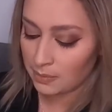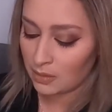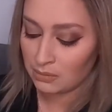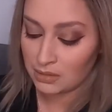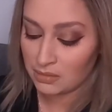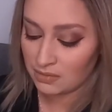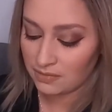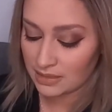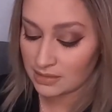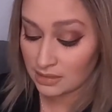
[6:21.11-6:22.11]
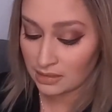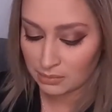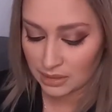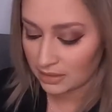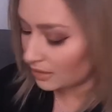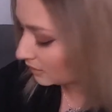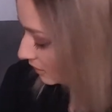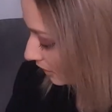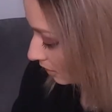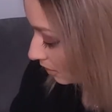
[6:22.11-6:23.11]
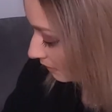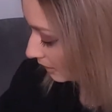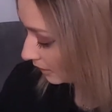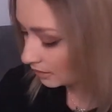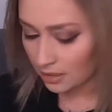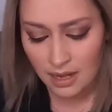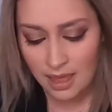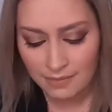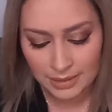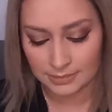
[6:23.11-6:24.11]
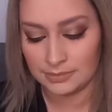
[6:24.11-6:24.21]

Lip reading: pero a mí me fascina, me encanta. I love it.